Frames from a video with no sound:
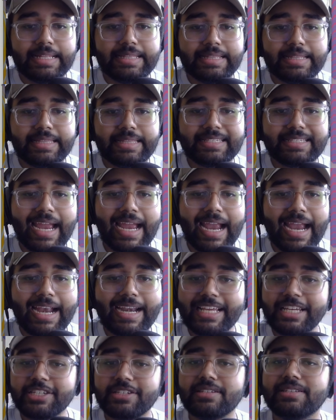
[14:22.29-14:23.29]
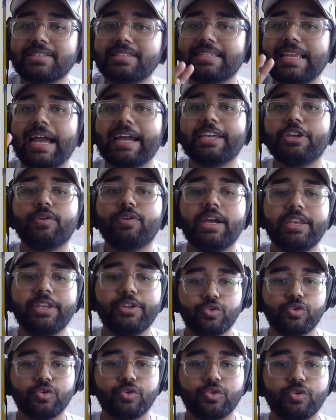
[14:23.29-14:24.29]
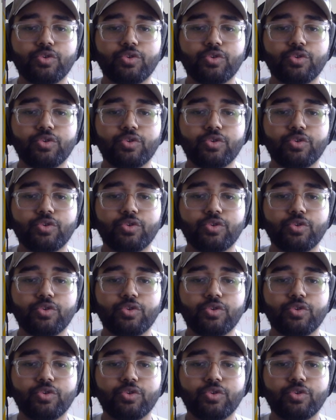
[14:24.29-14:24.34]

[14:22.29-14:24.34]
This is the additional stack you can use.